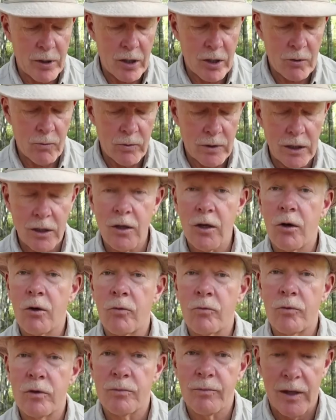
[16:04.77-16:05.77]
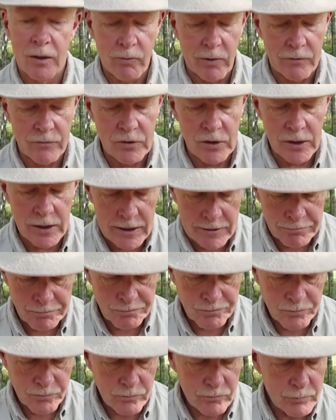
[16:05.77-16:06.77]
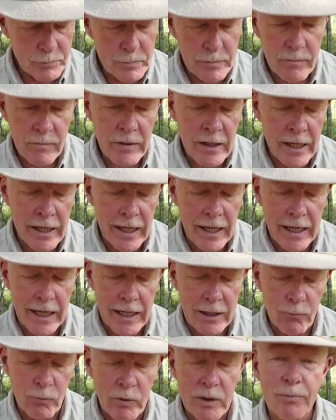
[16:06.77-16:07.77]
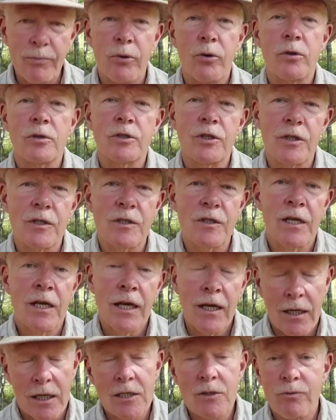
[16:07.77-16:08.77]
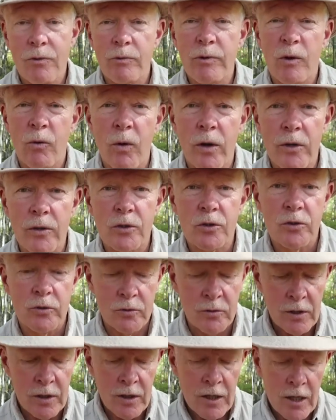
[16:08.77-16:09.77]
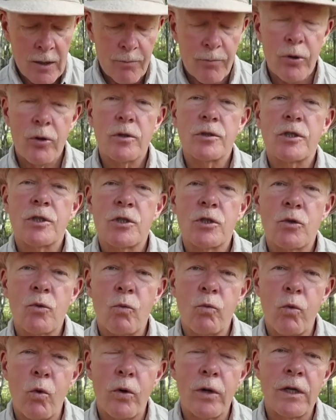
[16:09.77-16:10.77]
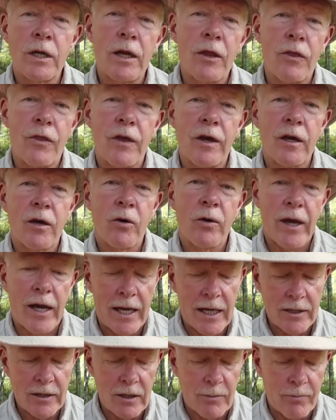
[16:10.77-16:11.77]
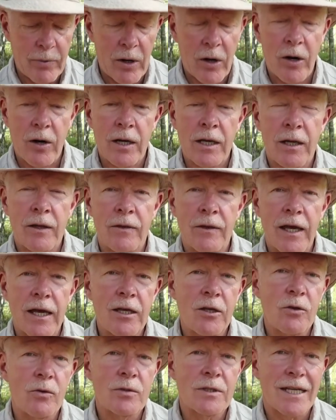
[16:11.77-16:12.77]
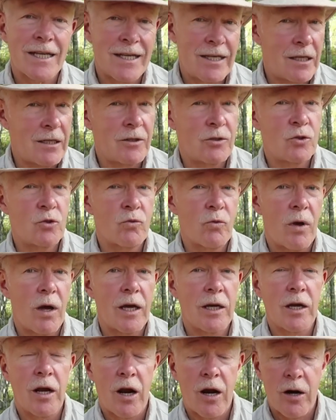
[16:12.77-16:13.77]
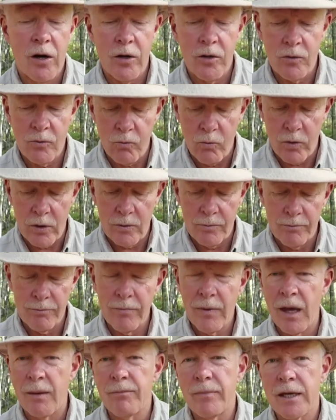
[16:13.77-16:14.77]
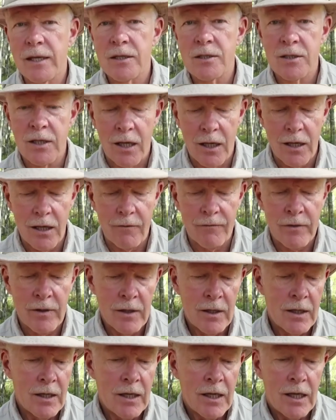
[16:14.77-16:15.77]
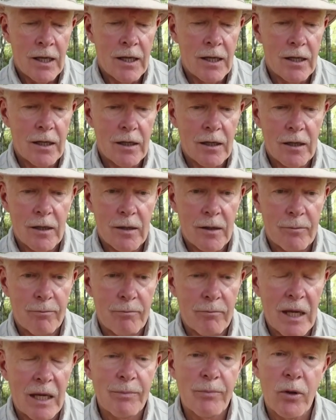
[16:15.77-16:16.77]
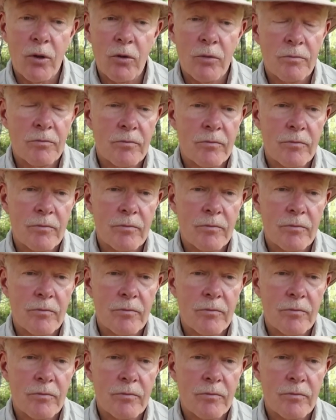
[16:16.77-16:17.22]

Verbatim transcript: Park when I go with my wife Gina. And we purchase, because we're required to, purchase wood there at the park. They use a kiln-dried hardwood, a mix of uh, maple,